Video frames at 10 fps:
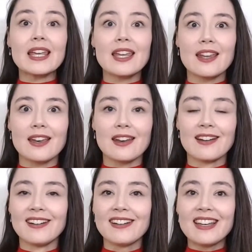
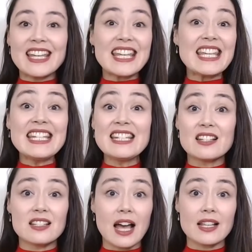
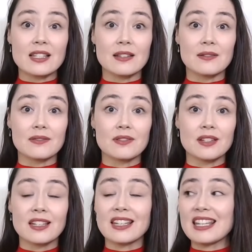Indecisive.
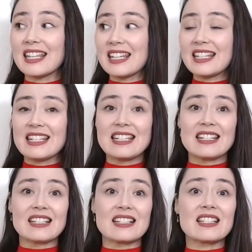
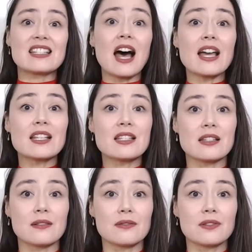
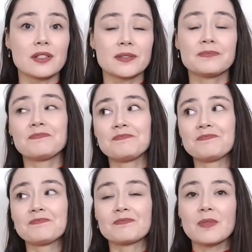Indecisive.
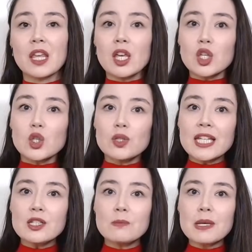You
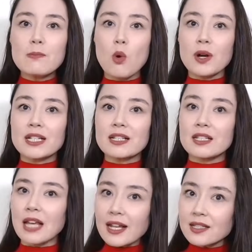need to be more
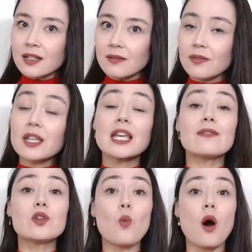decisive if
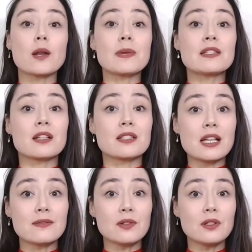you want to be
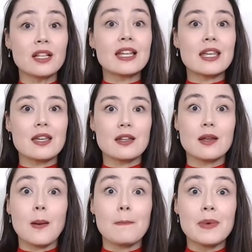successful
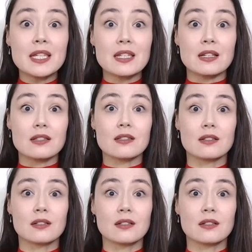in business.